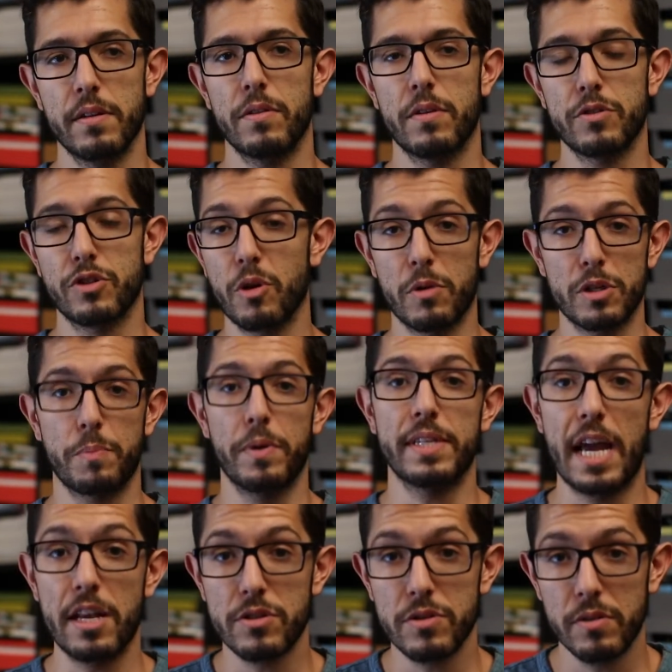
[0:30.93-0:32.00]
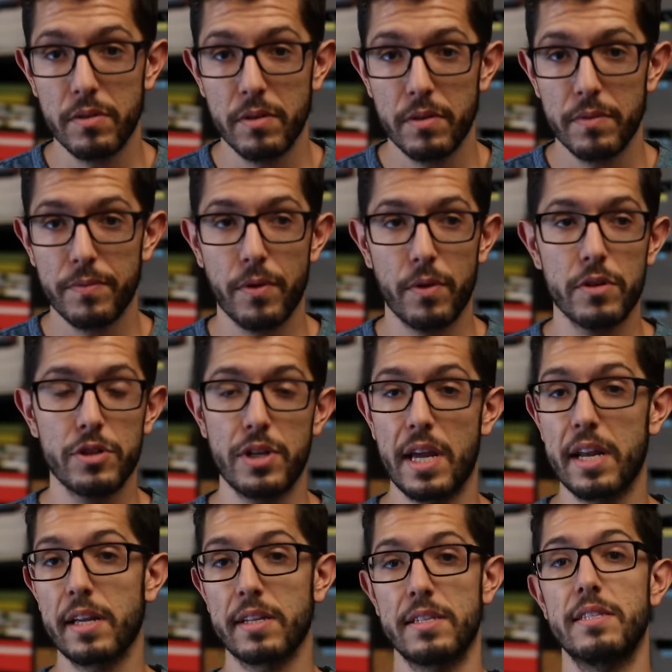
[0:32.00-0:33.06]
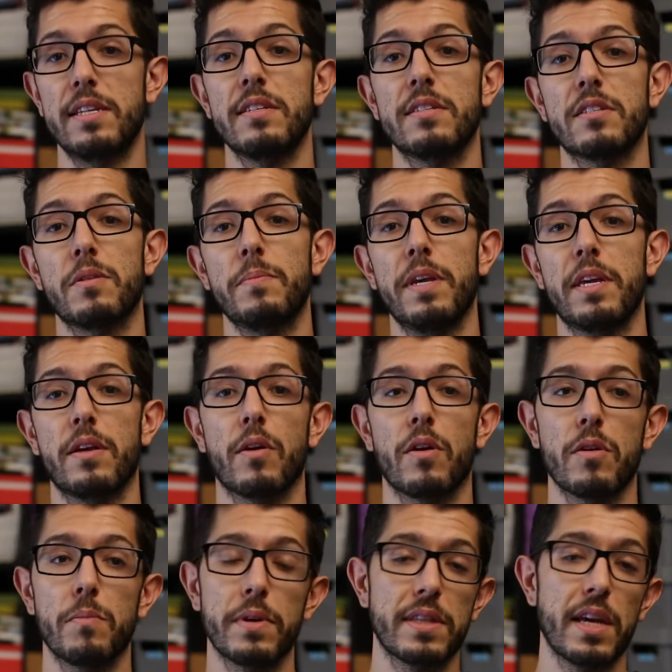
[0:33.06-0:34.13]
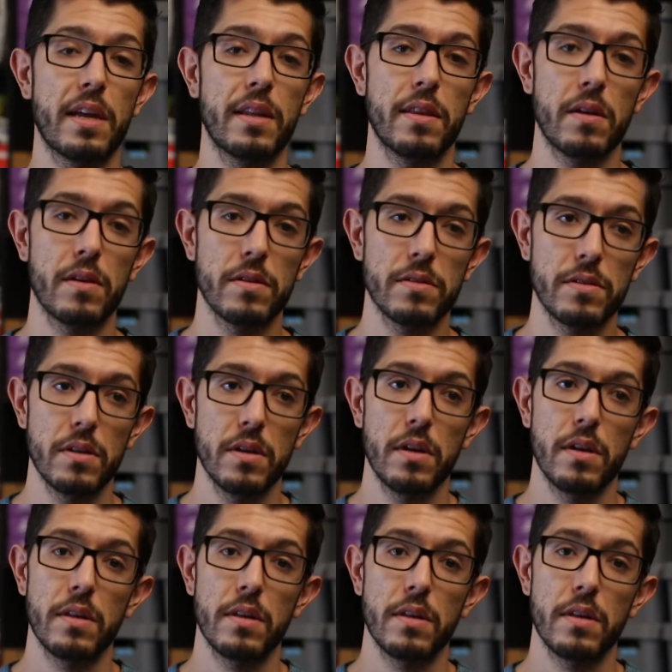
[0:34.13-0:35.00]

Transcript: there's so much potential for genetic diseases to be cured, but then there's